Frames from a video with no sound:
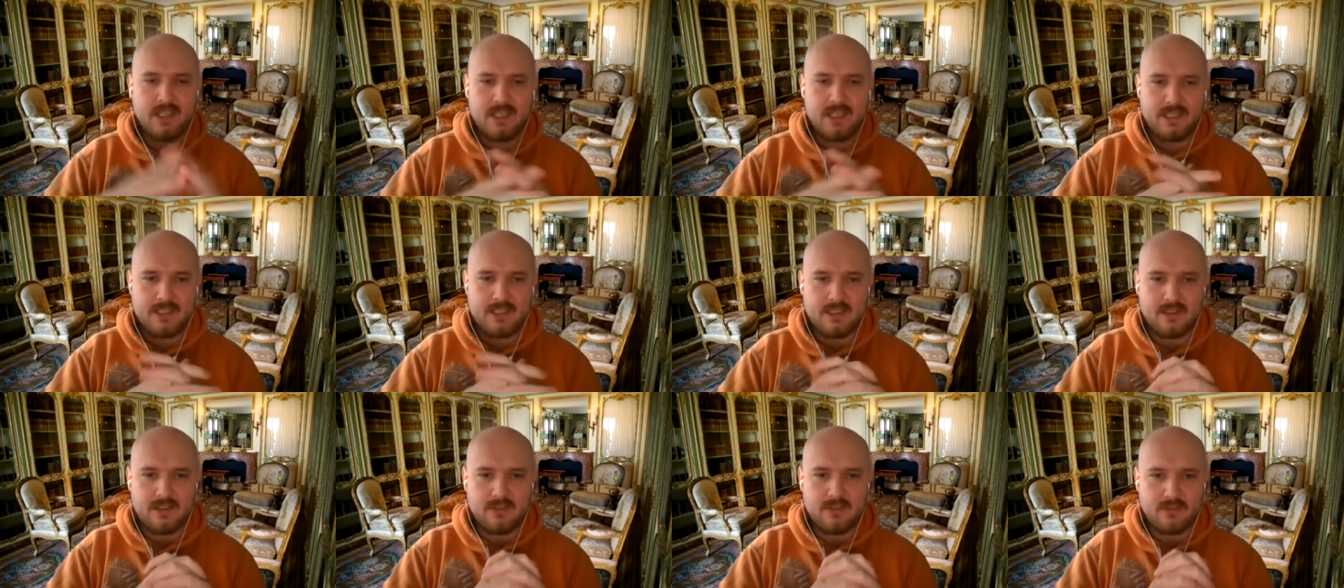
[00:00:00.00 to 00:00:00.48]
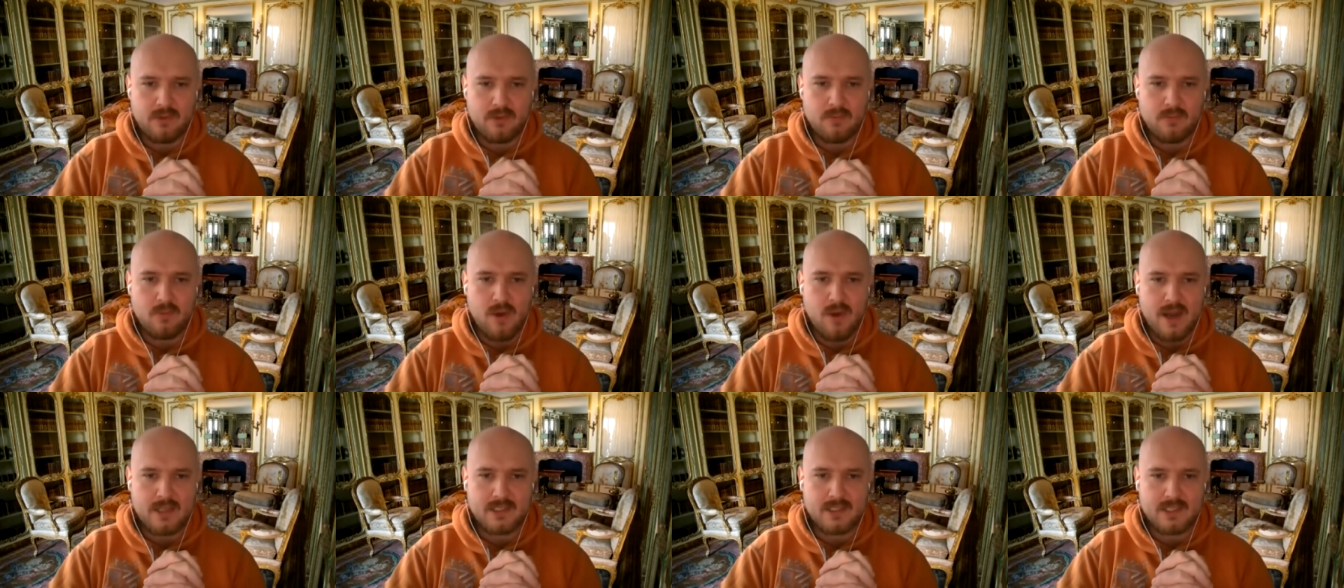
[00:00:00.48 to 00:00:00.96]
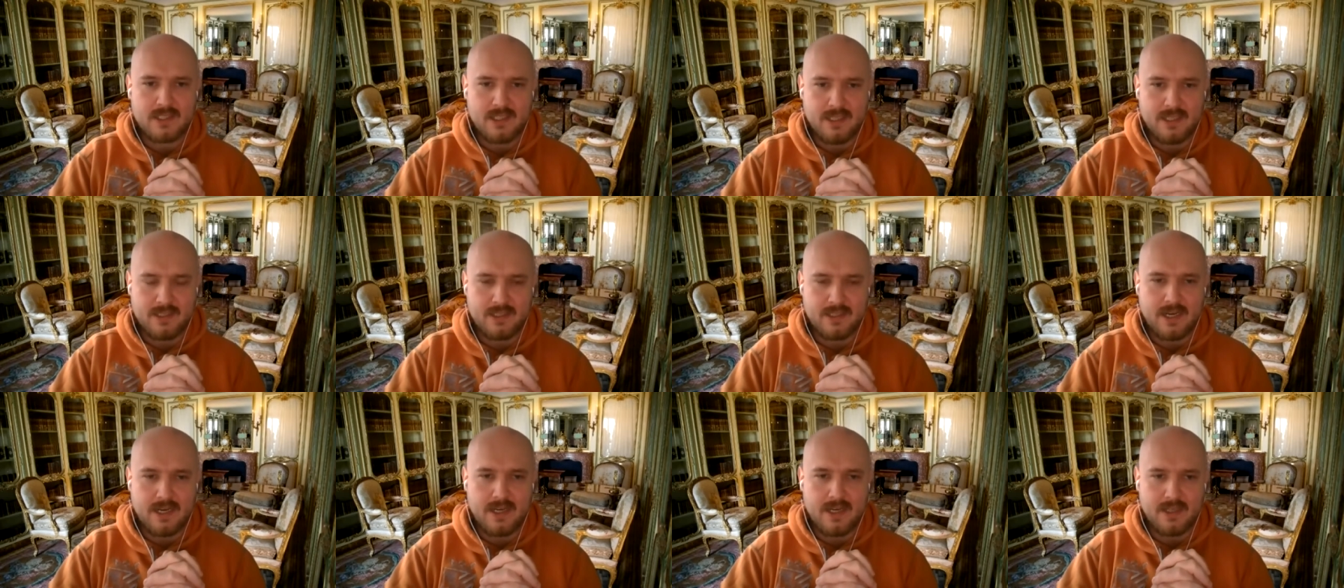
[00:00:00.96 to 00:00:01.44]
yeah, from one's
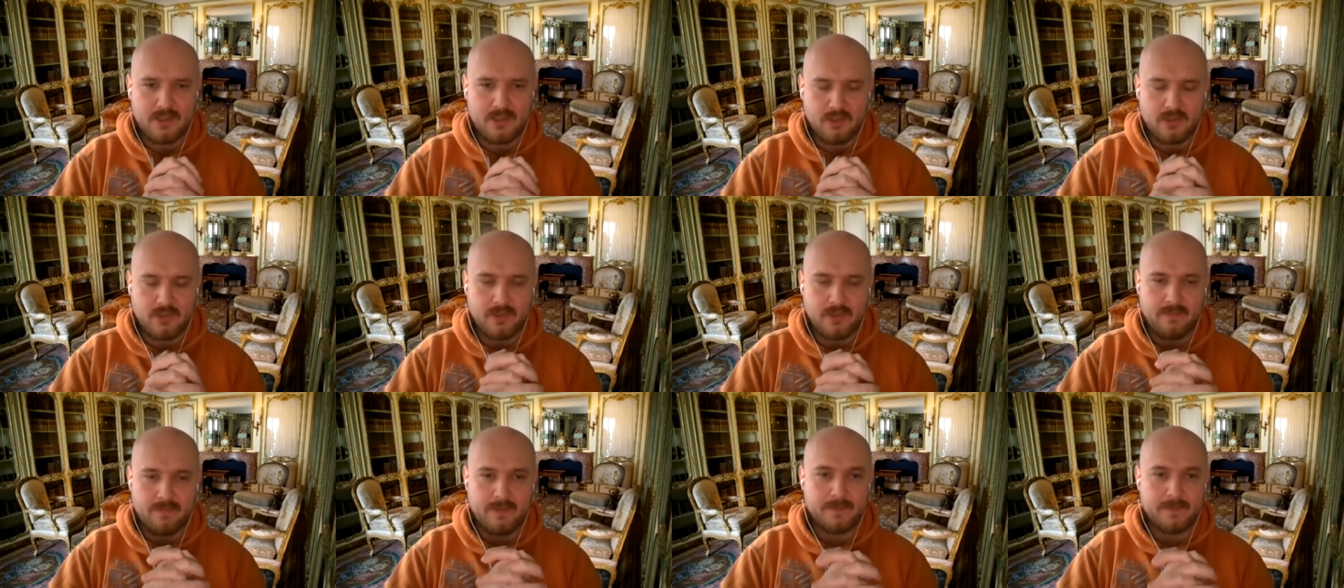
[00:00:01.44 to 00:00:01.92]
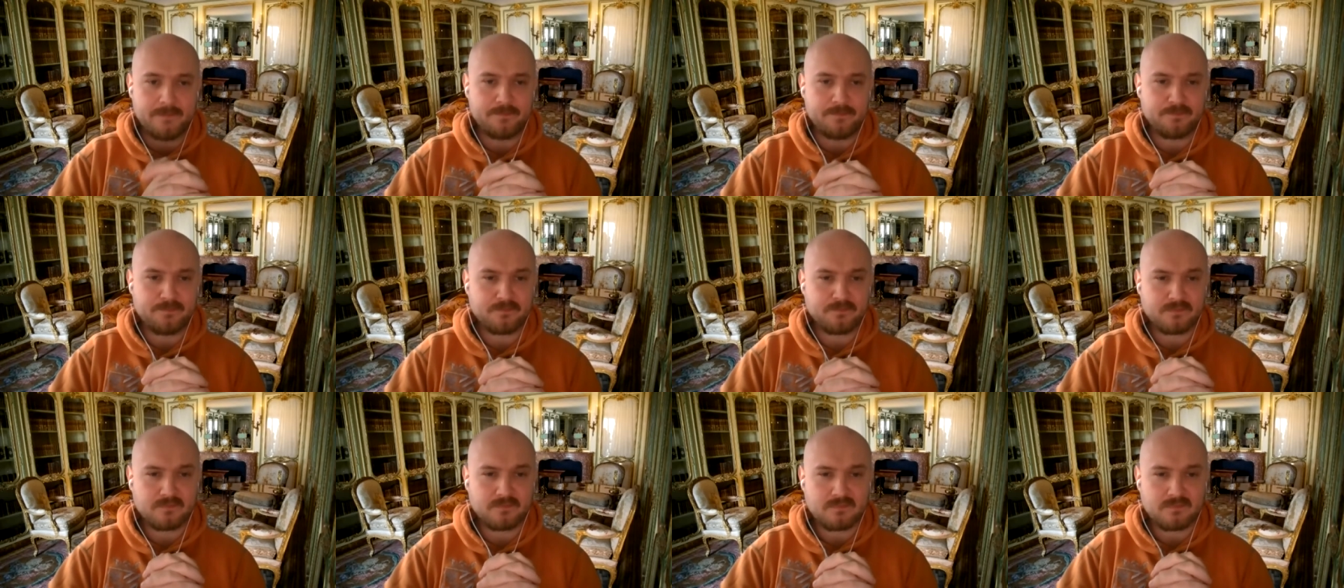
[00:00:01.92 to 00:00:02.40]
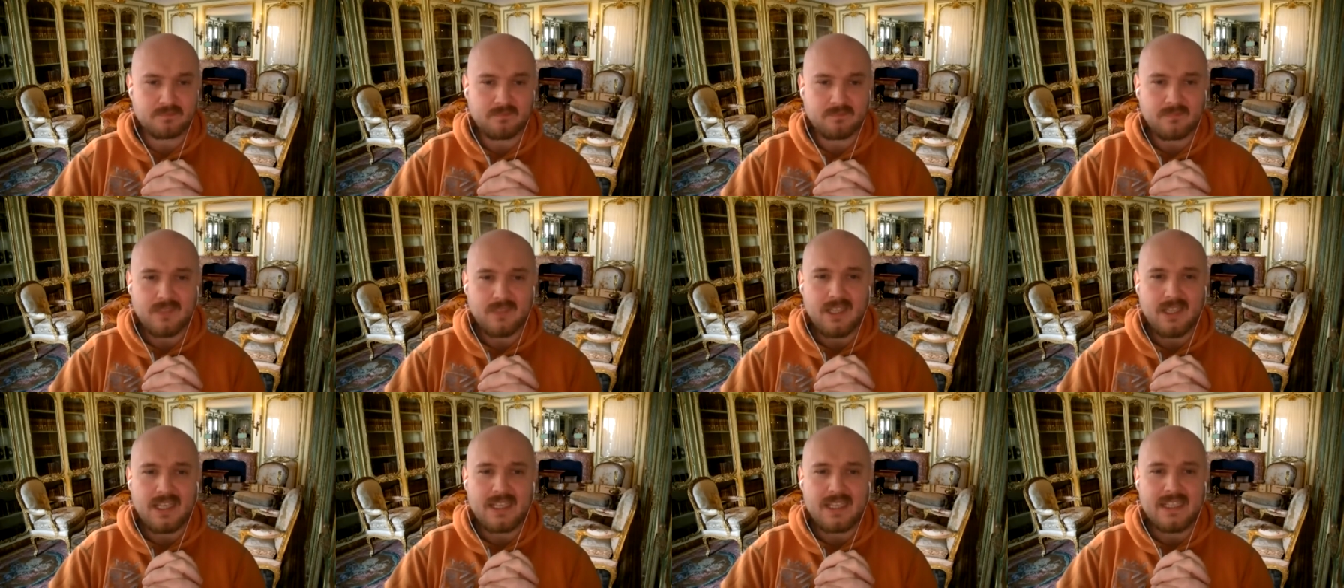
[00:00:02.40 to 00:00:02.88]
entire document.
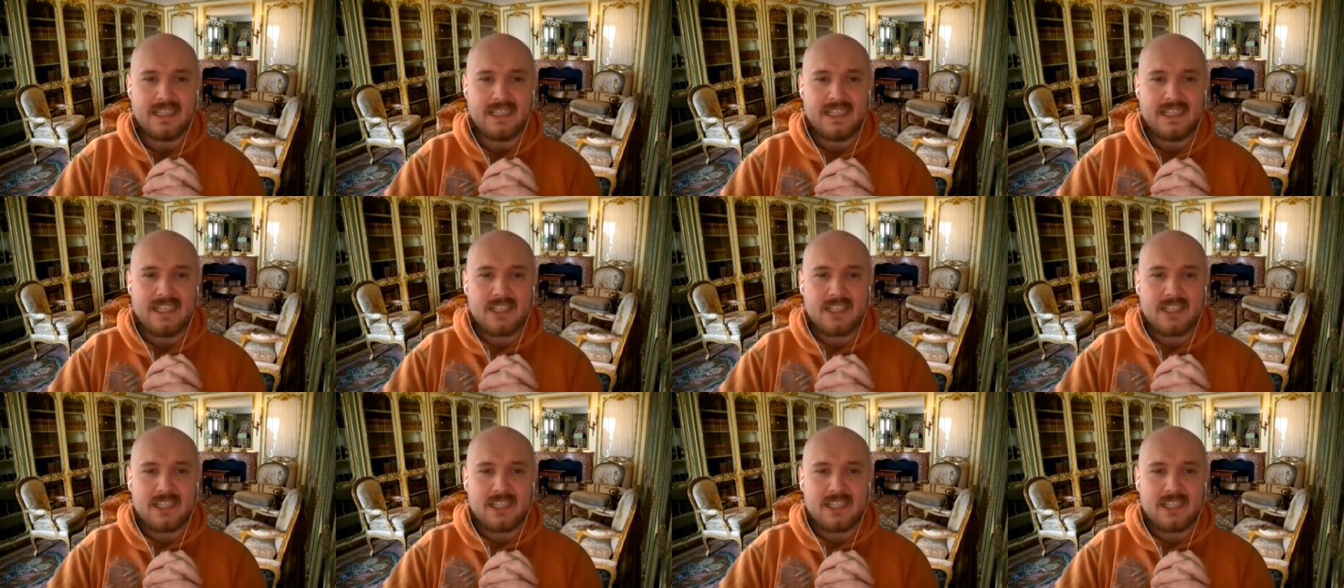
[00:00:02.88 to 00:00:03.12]
Mm.